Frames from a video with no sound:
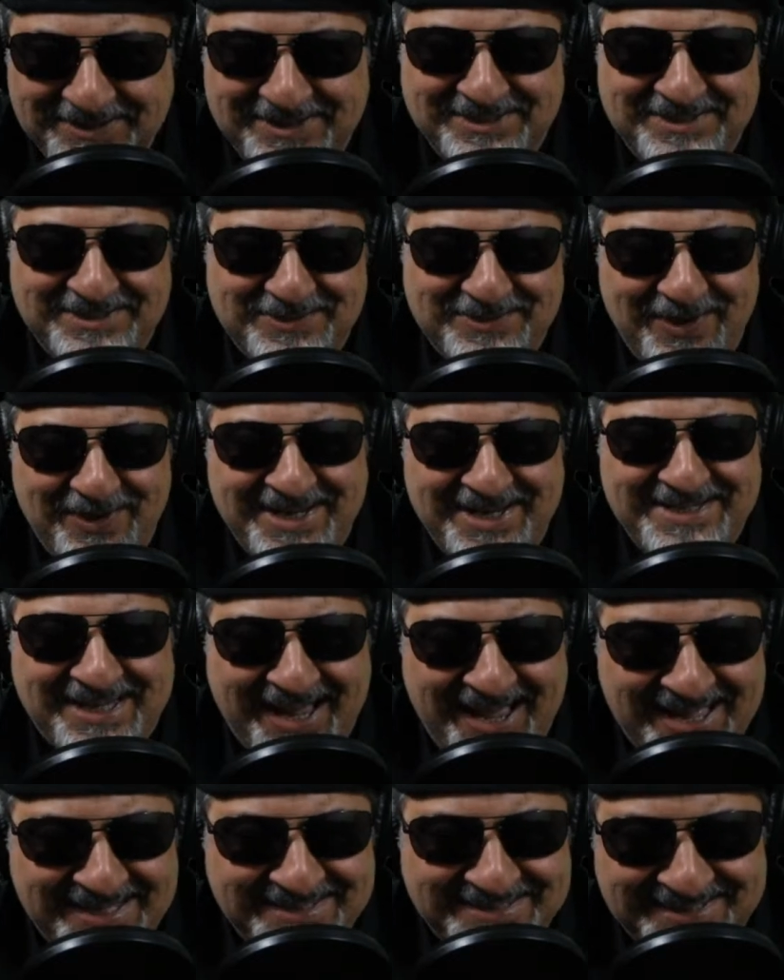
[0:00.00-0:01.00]
it's
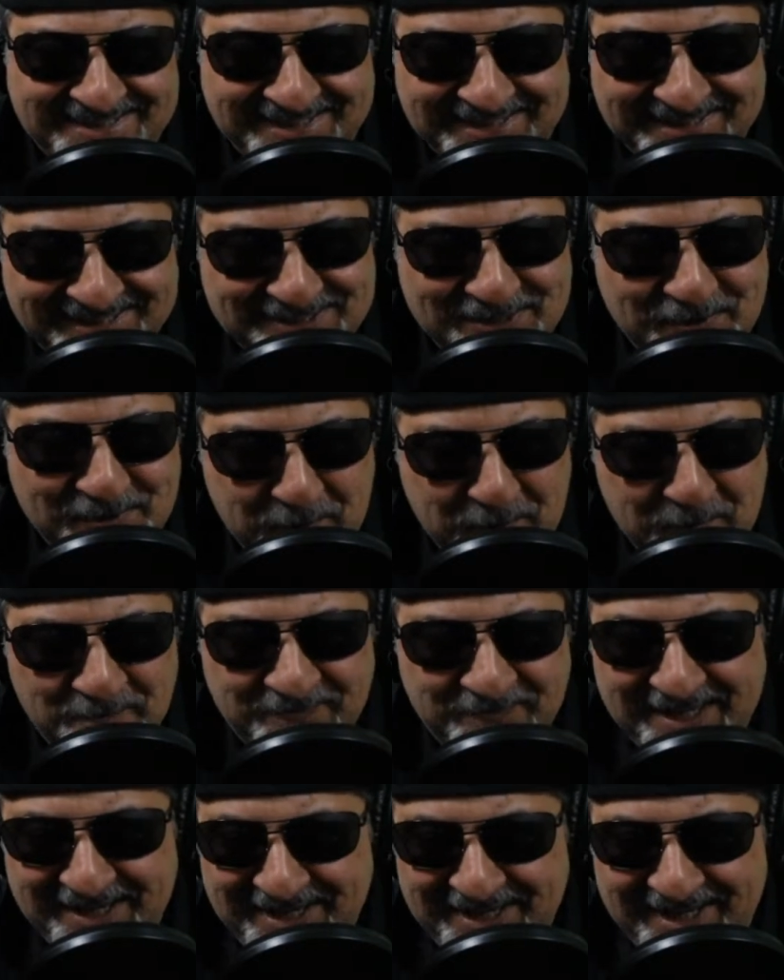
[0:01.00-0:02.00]
fantastic,
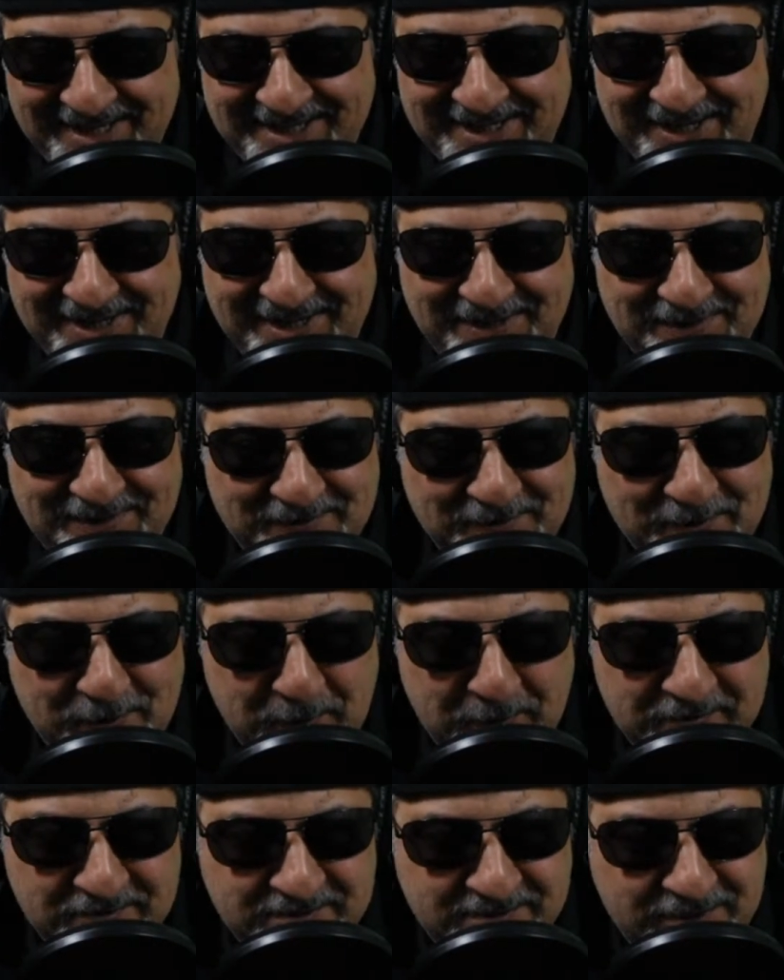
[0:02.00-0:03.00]
and uh,
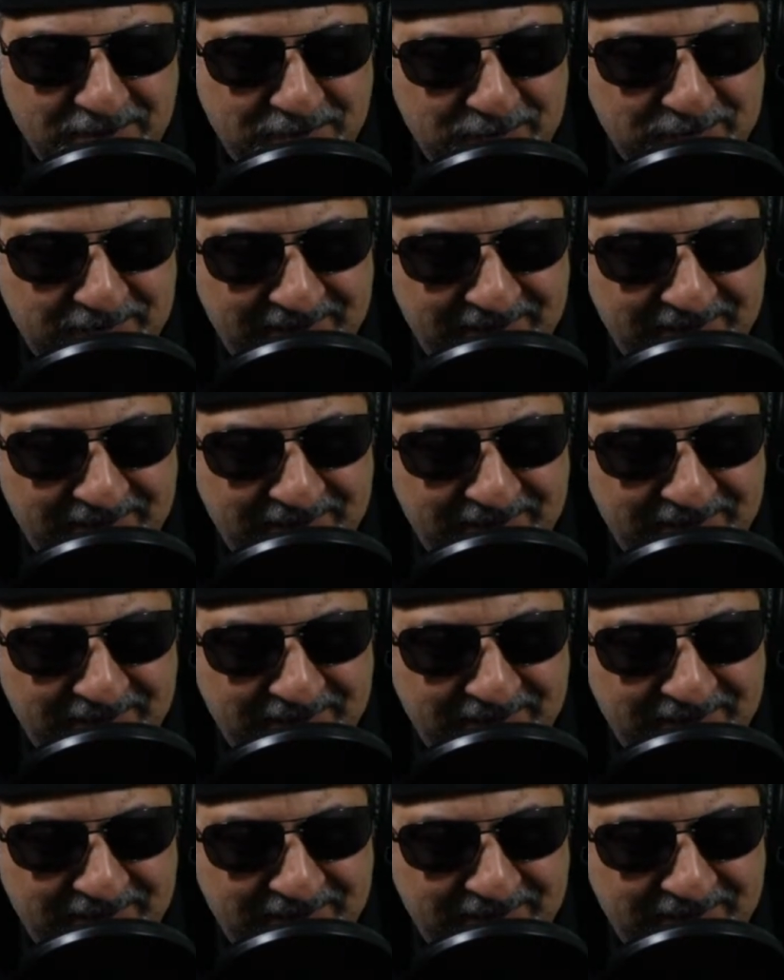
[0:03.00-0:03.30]
so